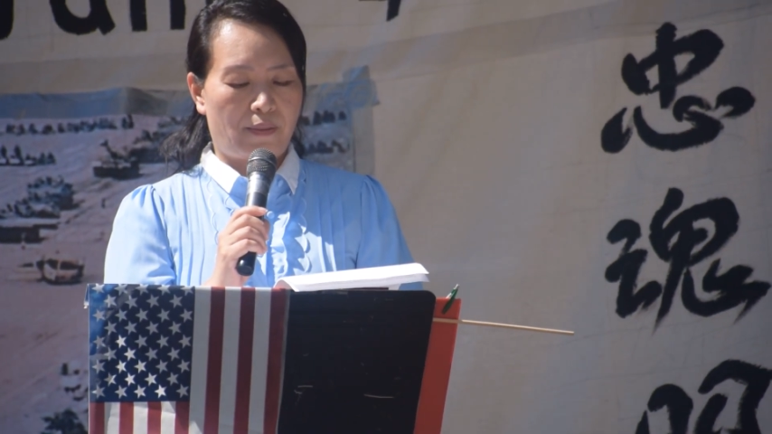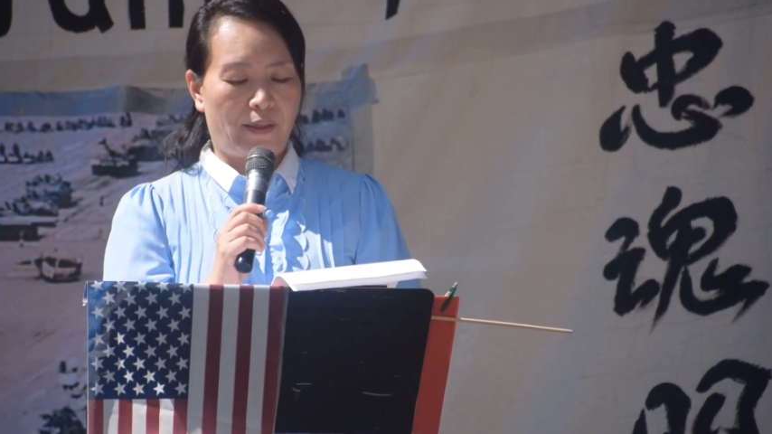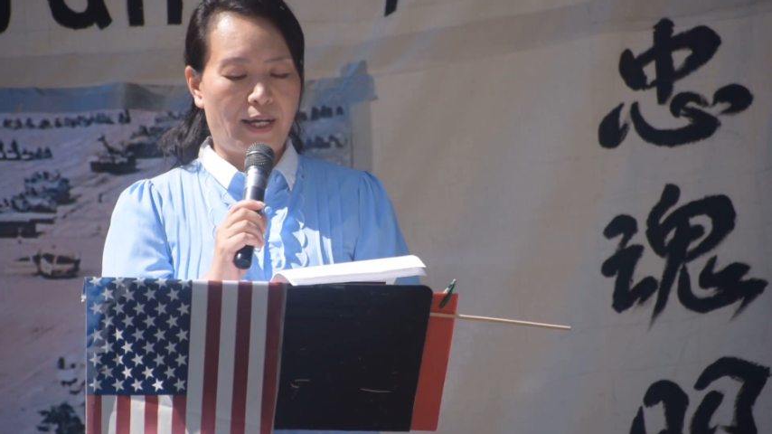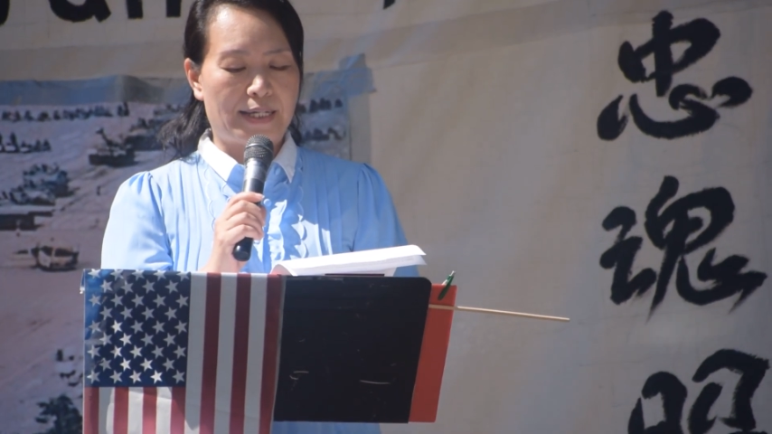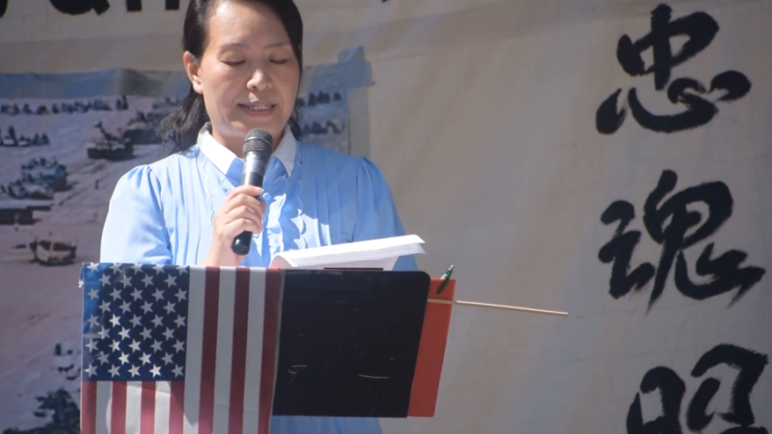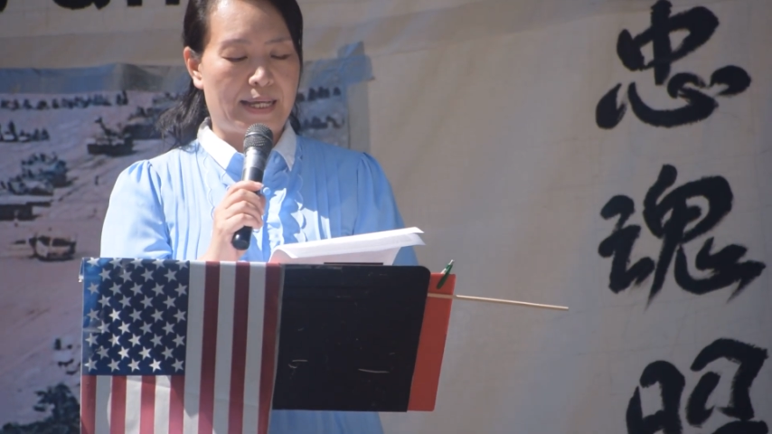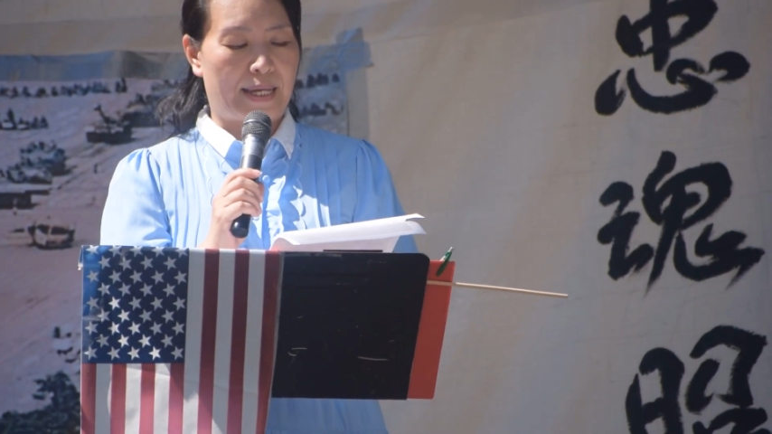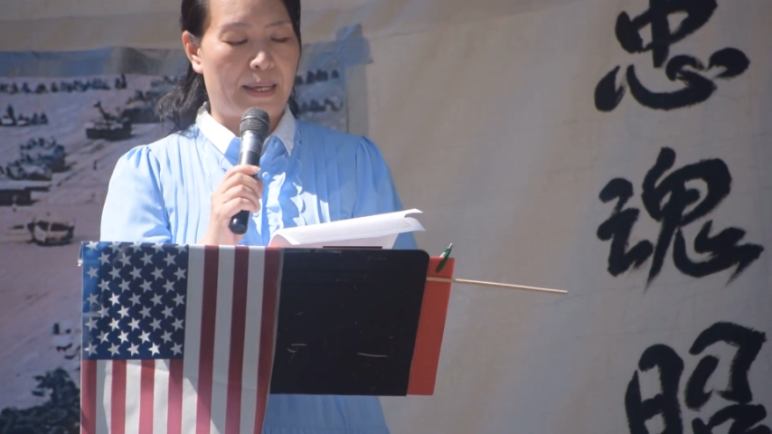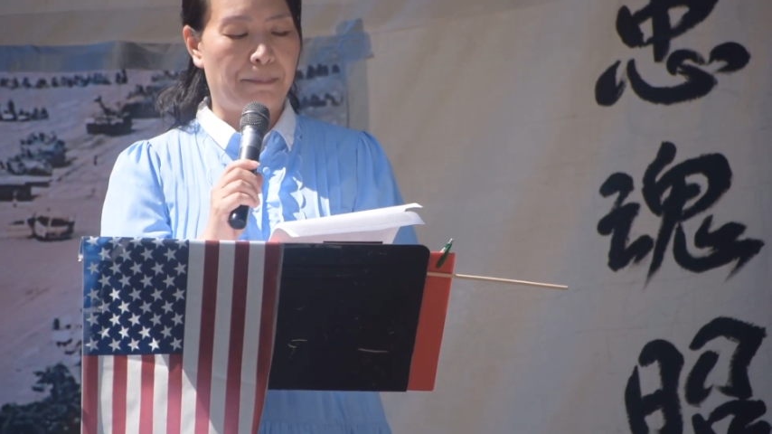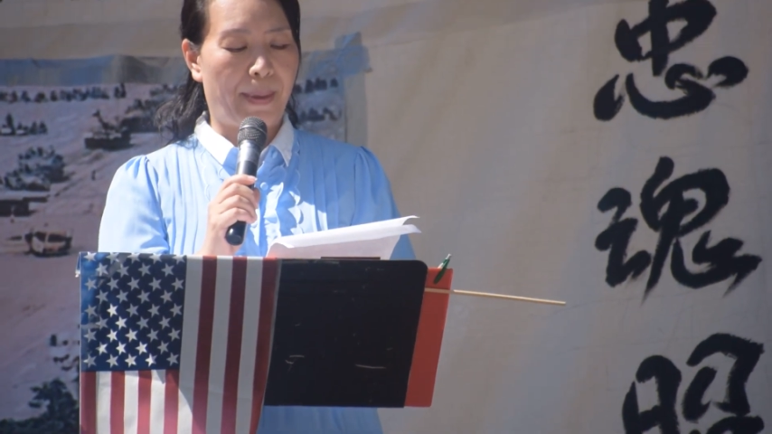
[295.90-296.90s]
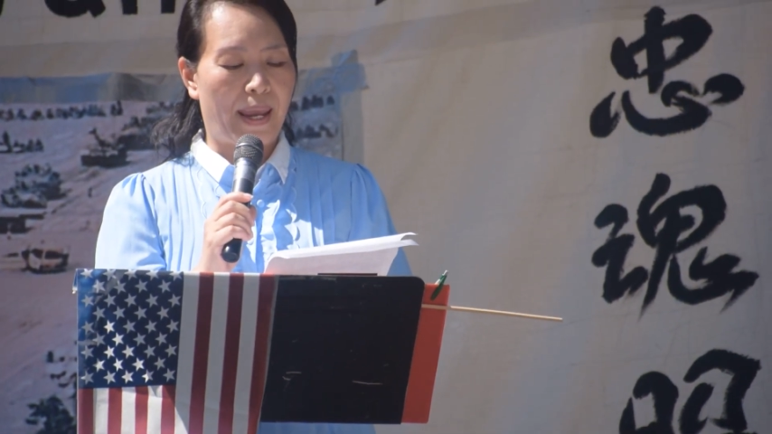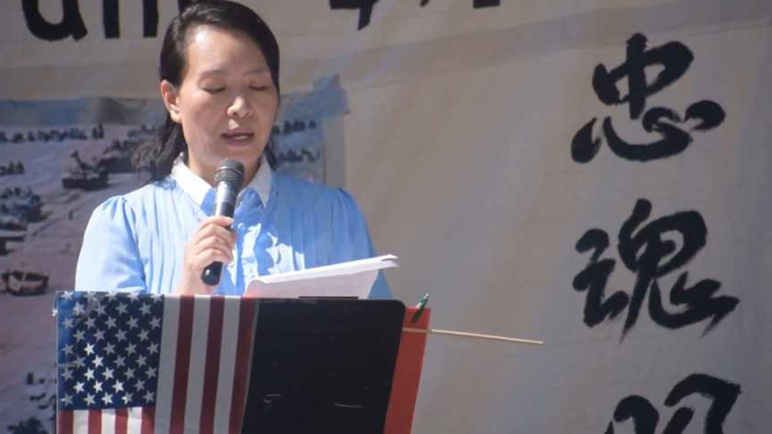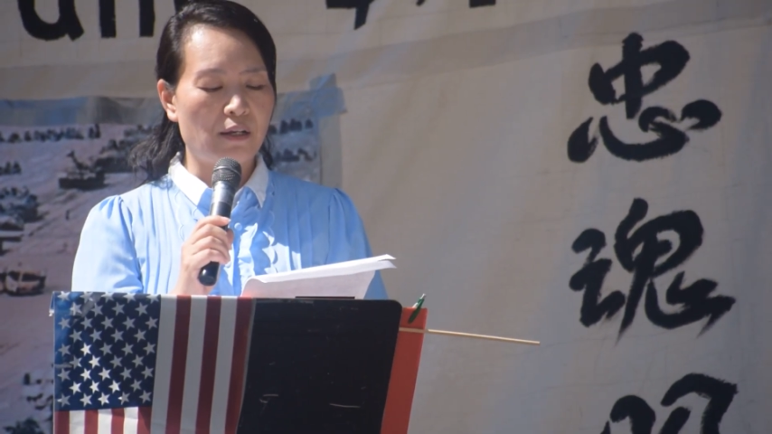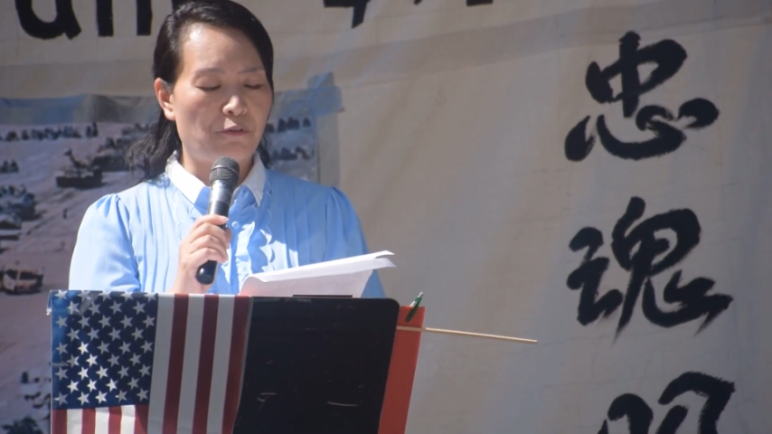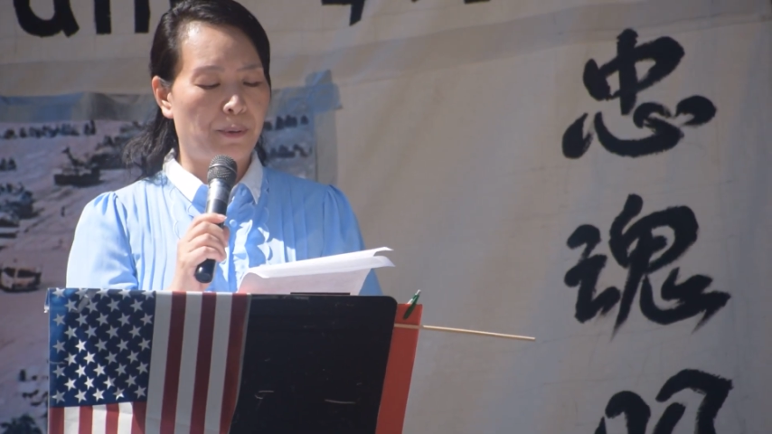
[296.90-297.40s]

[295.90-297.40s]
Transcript: Thus, a campaign of